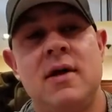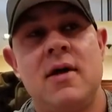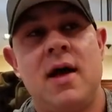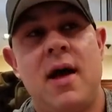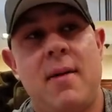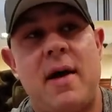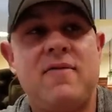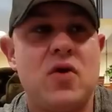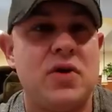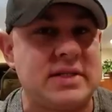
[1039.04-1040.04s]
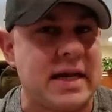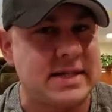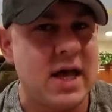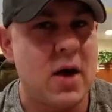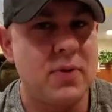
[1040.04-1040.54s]
Um, I've noticed that
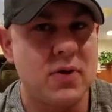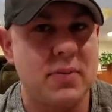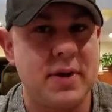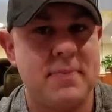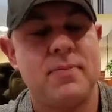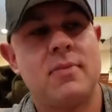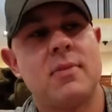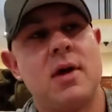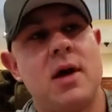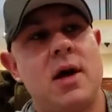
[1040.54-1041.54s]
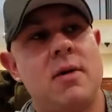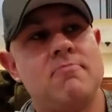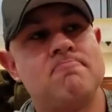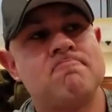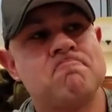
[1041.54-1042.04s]
to help a little bit. Um,